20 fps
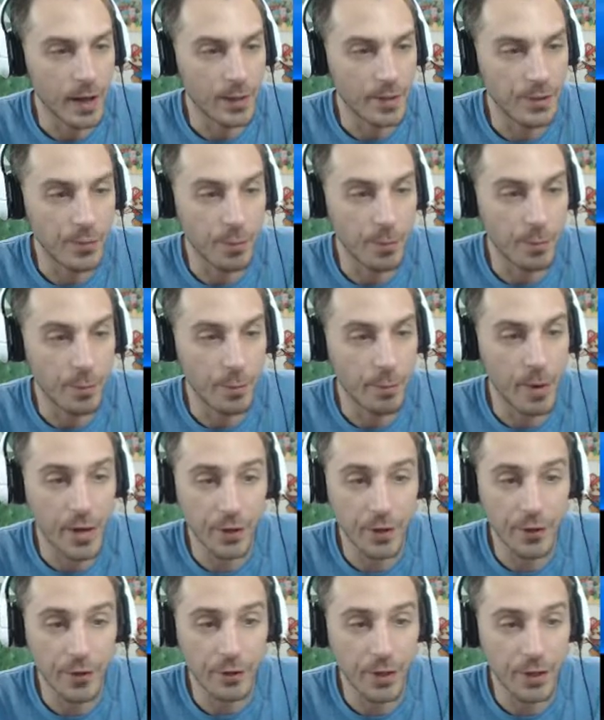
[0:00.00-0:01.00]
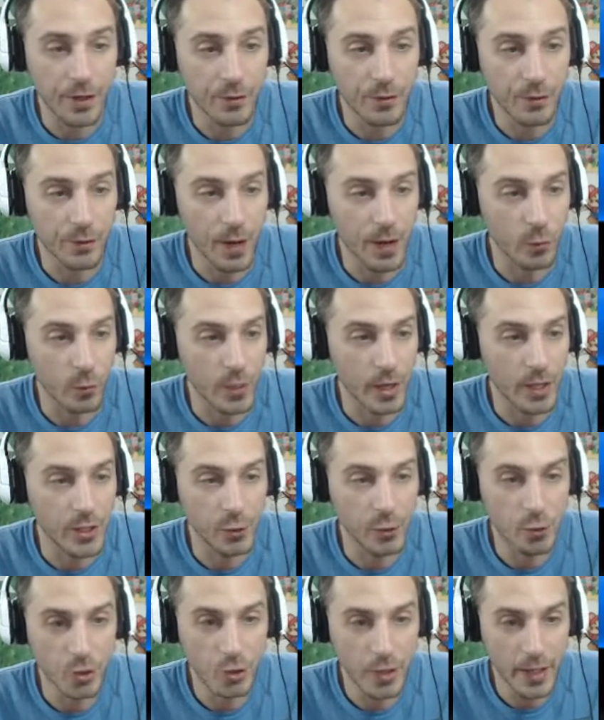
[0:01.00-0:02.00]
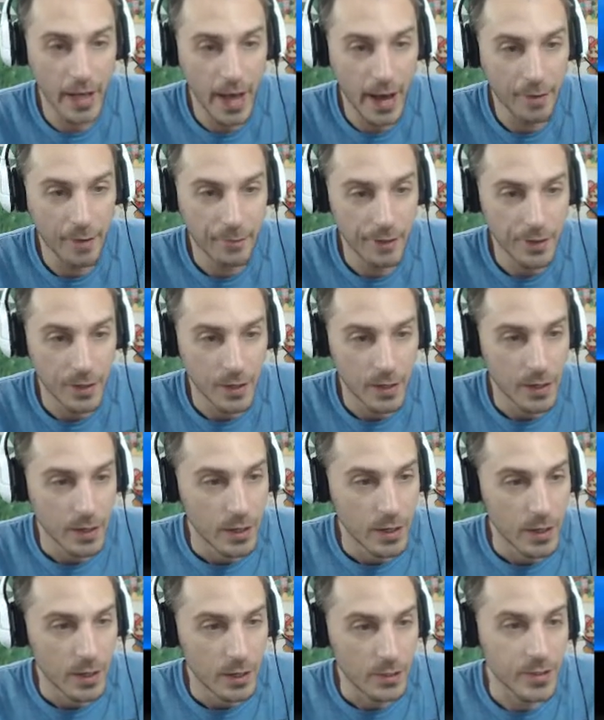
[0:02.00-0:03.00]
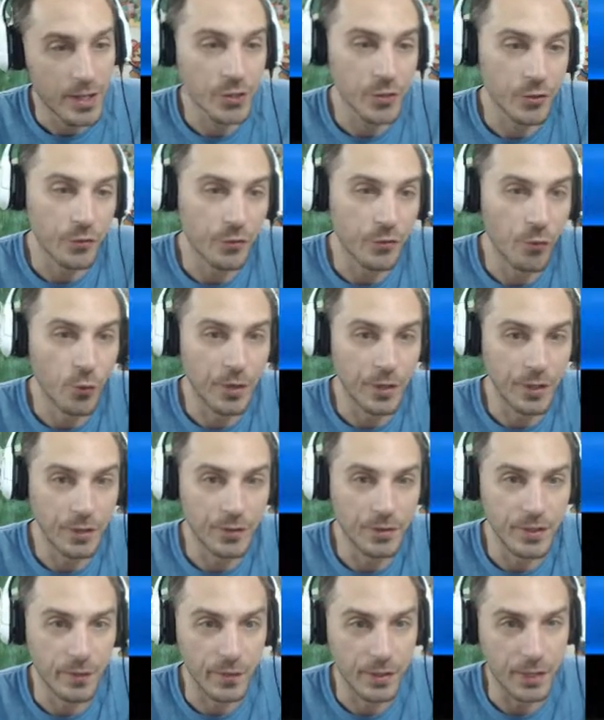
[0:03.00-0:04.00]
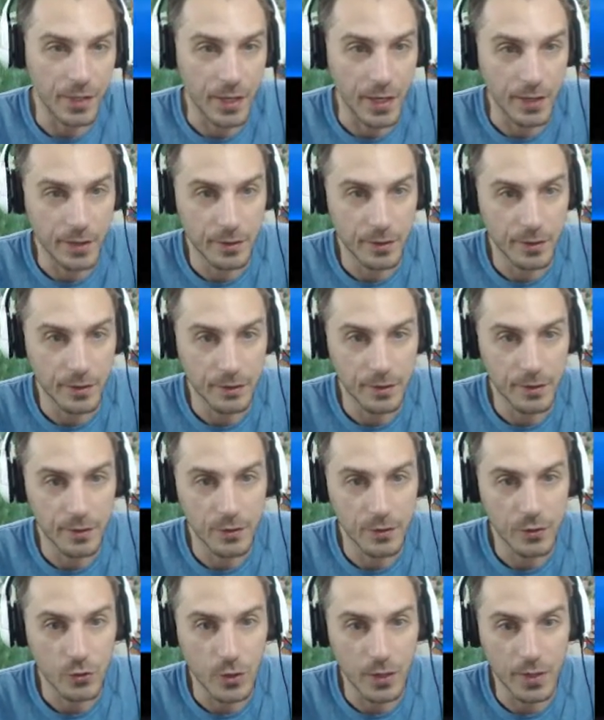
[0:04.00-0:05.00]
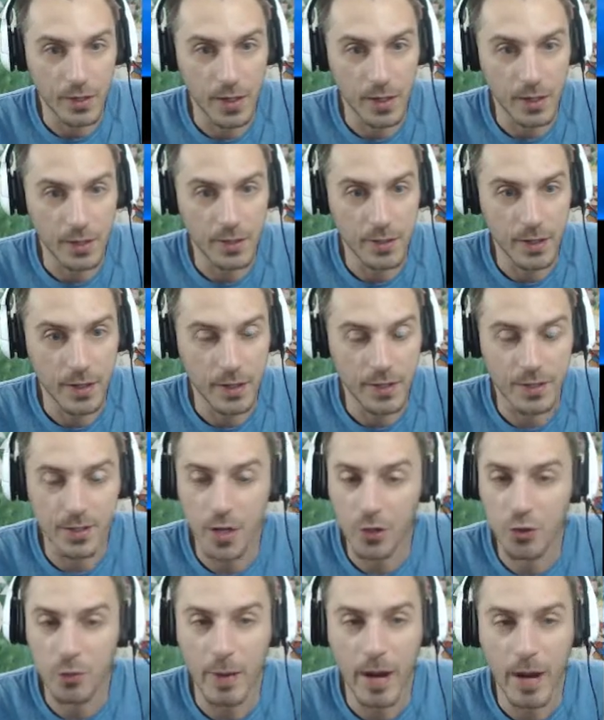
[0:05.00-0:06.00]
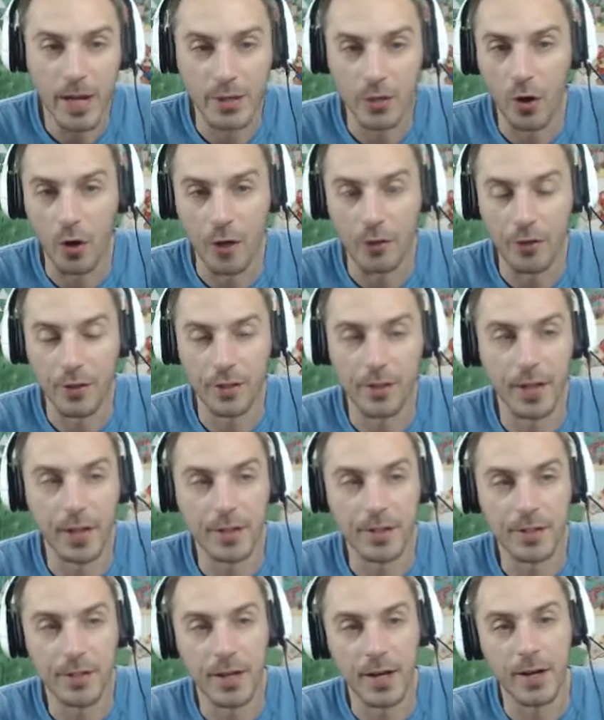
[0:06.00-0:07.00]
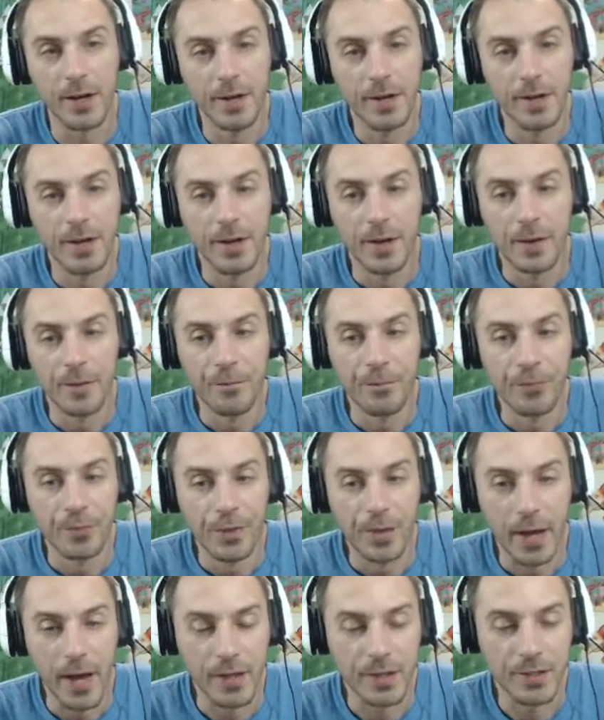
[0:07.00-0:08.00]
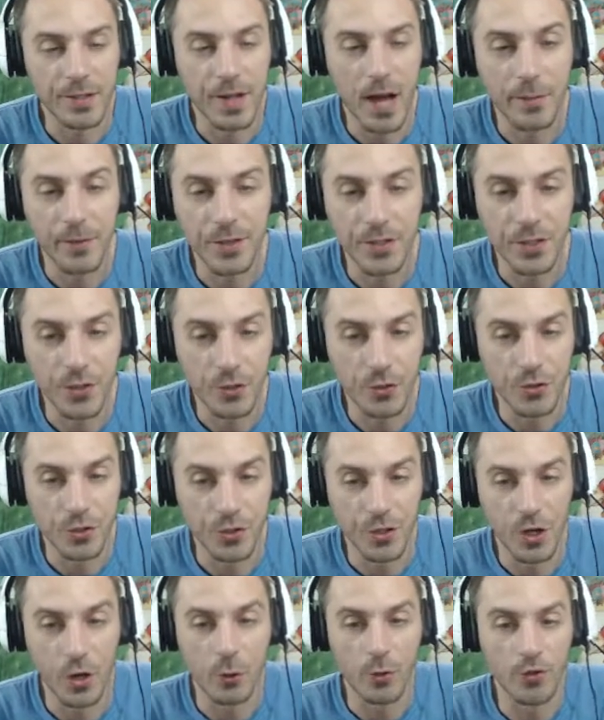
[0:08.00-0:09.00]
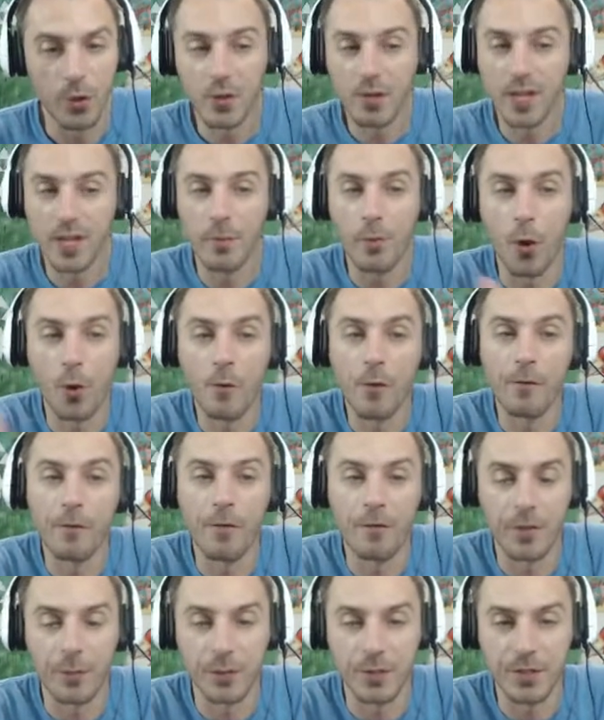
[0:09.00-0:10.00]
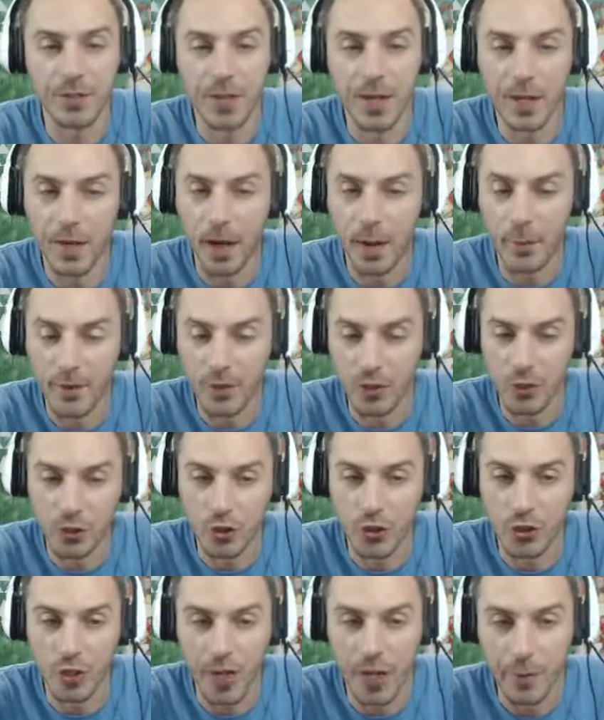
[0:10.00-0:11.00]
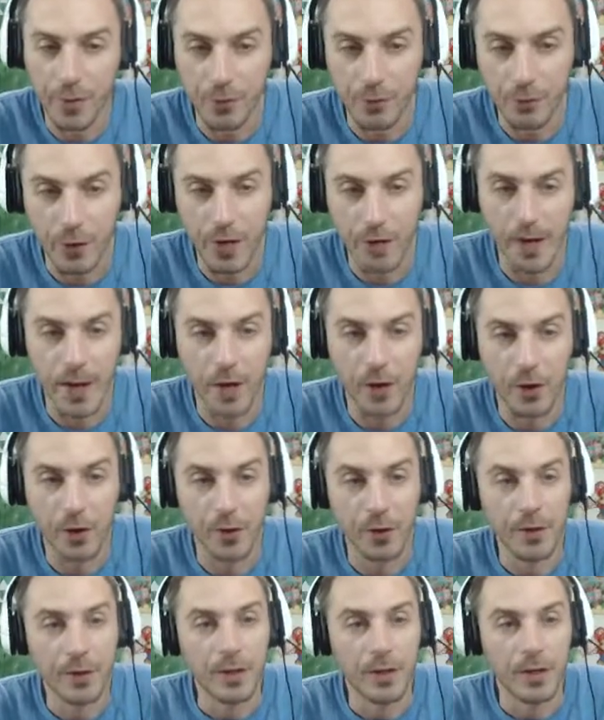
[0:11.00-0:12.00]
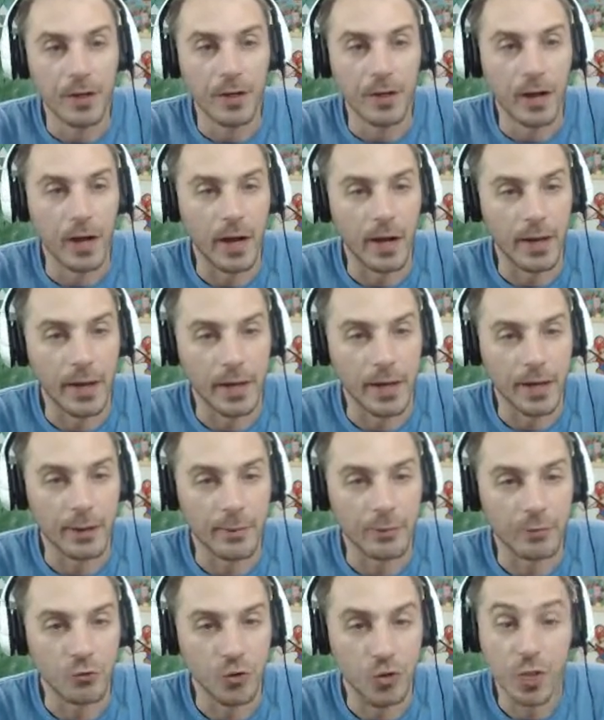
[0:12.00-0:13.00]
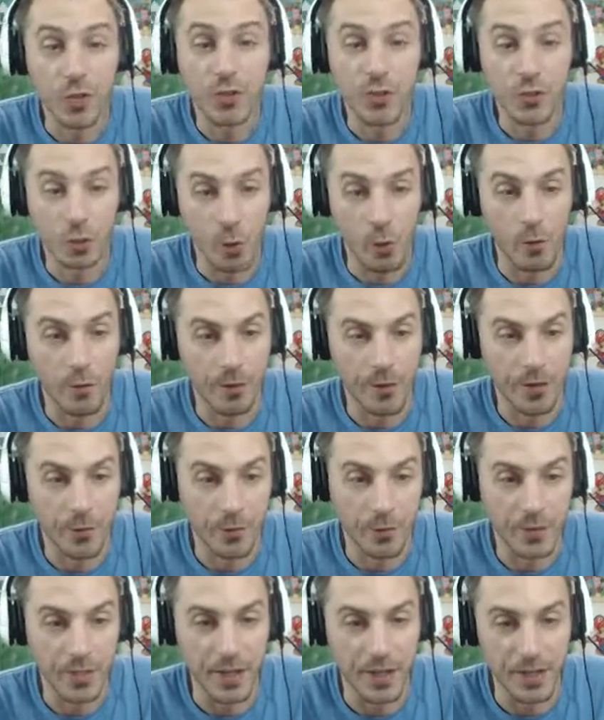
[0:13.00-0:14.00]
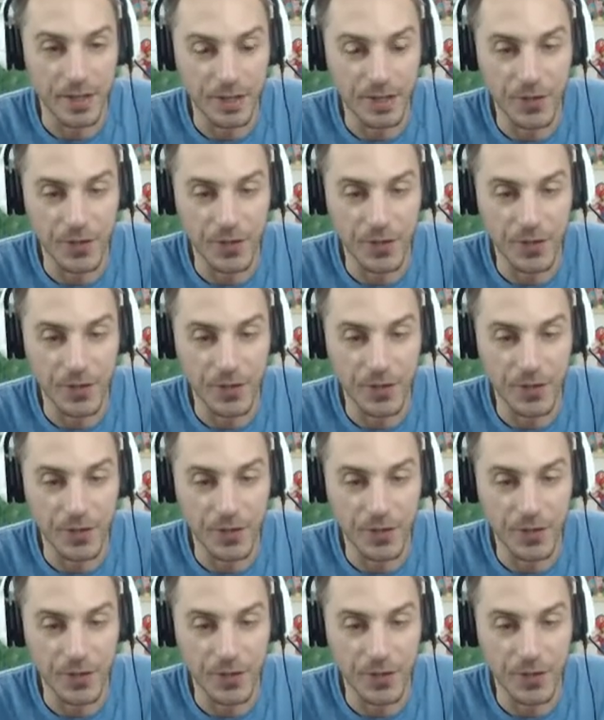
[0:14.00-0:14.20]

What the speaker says: It's better than what I usually have. It's actually 40 of 78, so it's not too bad at all. I think that as time continues to go, as long as I'm over 50%, I'm in good shape. And right now, I am just over 50%.